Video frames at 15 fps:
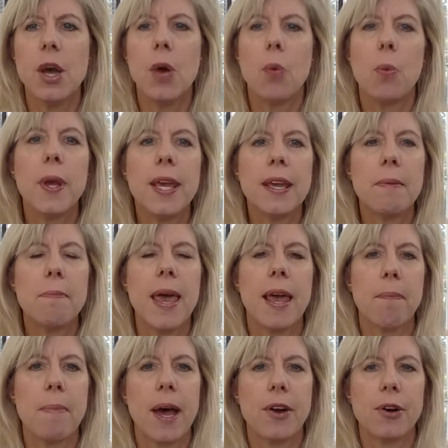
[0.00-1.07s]
we can
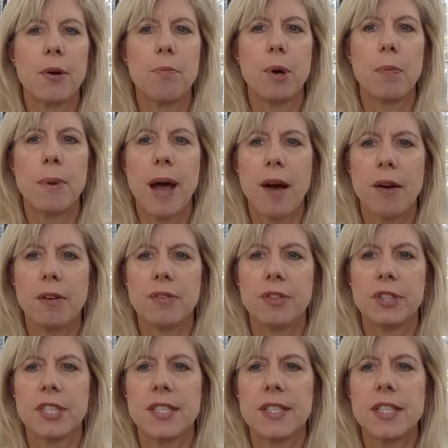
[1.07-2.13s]
make better and more powerful
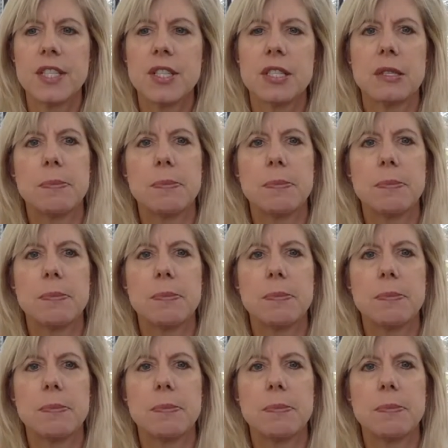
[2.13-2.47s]
decisions,